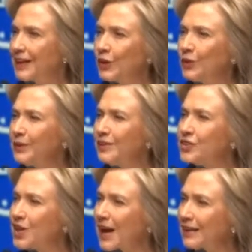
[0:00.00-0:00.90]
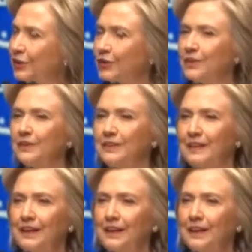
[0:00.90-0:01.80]
and early
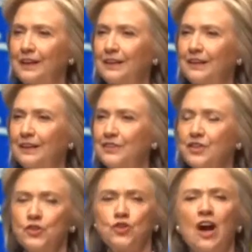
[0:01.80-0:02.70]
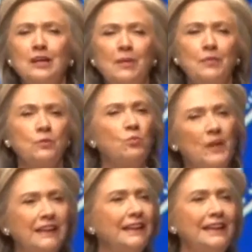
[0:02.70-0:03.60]
childhood? She should talk about the
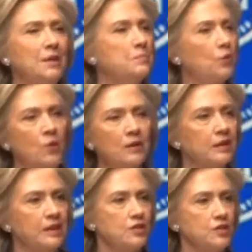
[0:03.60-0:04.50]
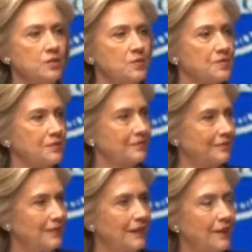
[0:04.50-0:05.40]
really important issues.
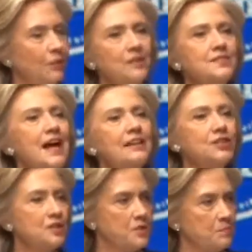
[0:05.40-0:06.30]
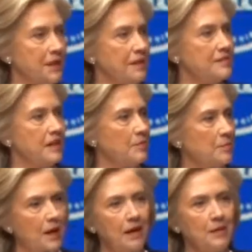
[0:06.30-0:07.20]
Well, it's not just because I'm a
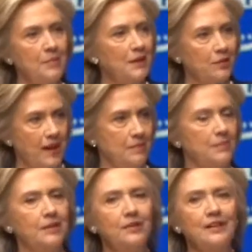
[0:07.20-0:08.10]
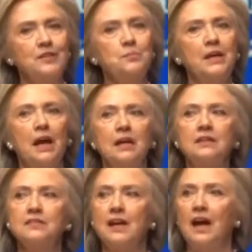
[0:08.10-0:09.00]
mom and a grandmother, it's
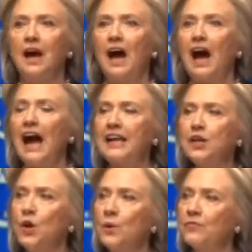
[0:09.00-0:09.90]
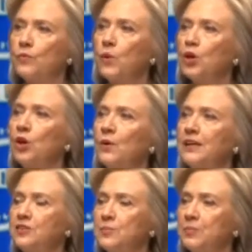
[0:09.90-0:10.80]
because I know if we're
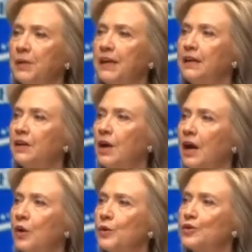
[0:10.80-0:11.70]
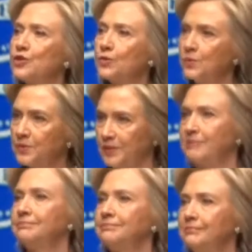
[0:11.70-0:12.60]
going to prepare our
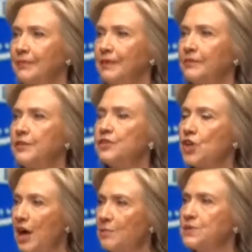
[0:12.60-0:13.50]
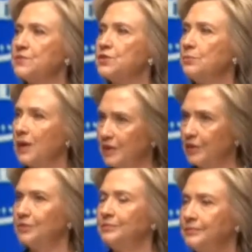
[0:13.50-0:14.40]
children for the jobs of
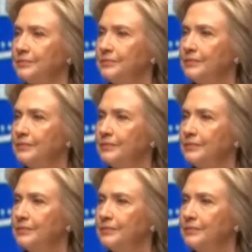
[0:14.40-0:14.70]
tomorrow,